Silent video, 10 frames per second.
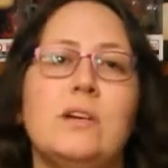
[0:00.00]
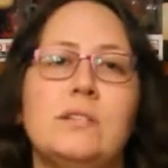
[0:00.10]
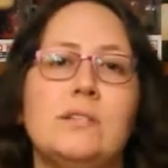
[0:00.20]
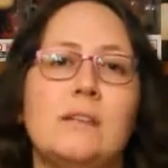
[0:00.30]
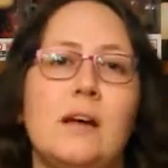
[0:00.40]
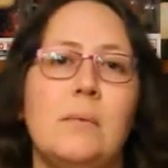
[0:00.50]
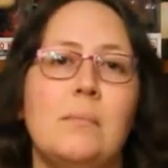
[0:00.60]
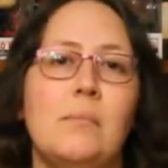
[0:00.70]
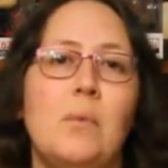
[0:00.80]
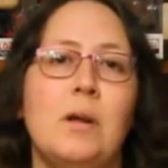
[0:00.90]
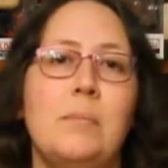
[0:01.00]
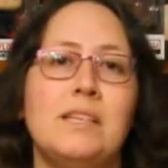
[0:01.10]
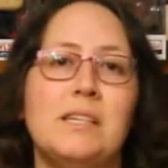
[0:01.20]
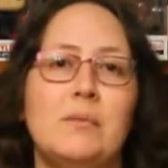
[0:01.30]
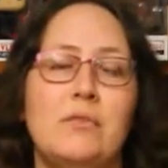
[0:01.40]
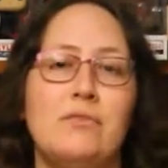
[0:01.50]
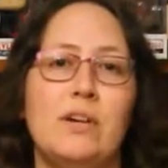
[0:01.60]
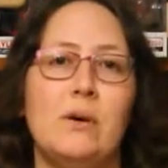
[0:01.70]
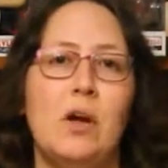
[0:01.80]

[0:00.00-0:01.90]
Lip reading: It's one I picked up for free on